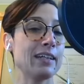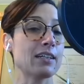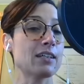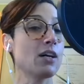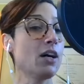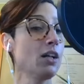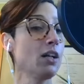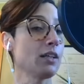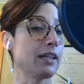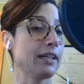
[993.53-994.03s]

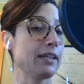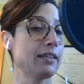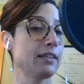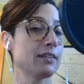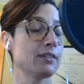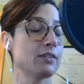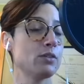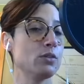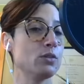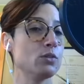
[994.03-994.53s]
colleague
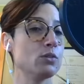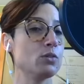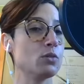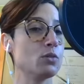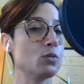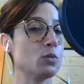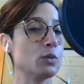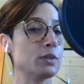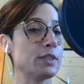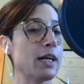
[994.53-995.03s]
who
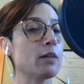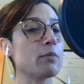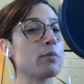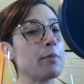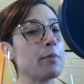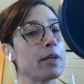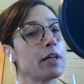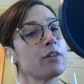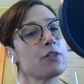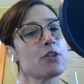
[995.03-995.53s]
was helping
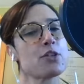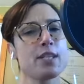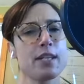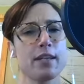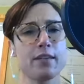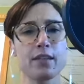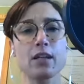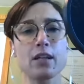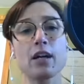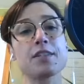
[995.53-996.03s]
me
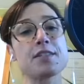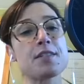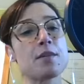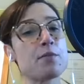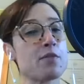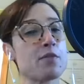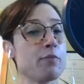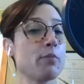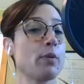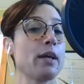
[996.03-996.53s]
understand the
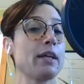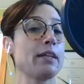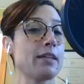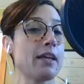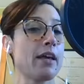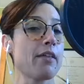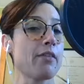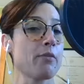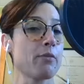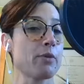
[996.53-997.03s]
concept of brain
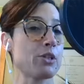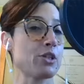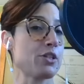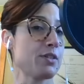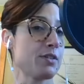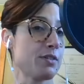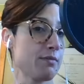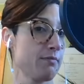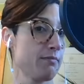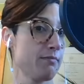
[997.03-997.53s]
death, which
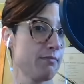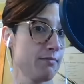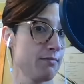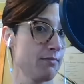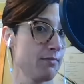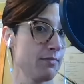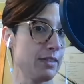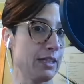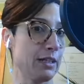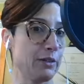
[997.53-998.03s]
is,
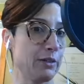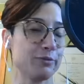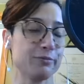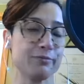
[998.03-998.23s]
you know,